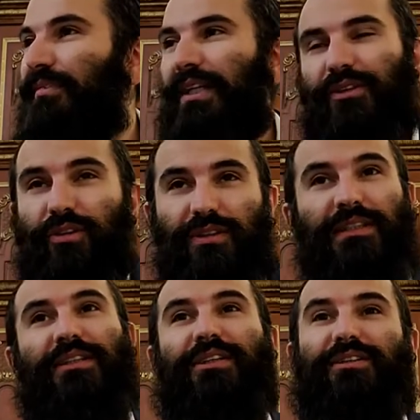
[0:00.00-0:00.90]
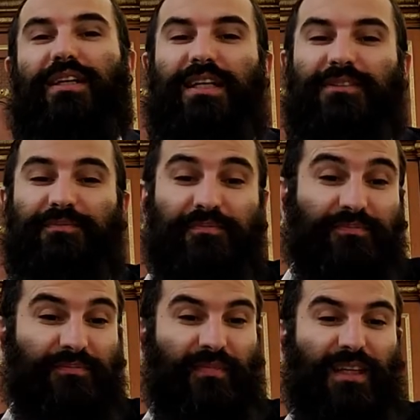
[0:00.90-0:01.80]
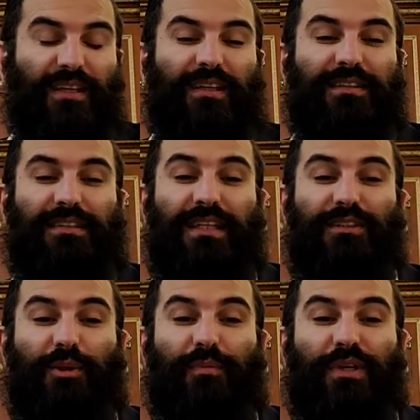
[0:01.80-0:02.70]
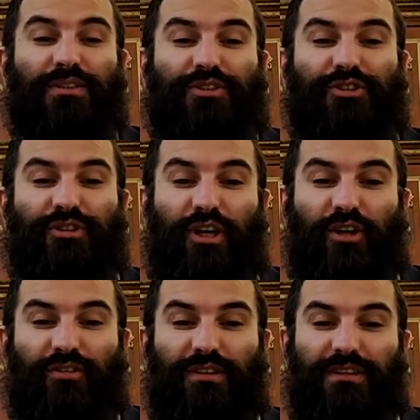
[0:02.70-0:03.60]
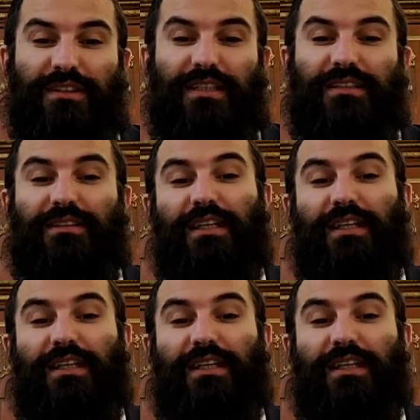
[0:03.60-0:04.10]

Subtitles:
At all. Right? It says that a person should know that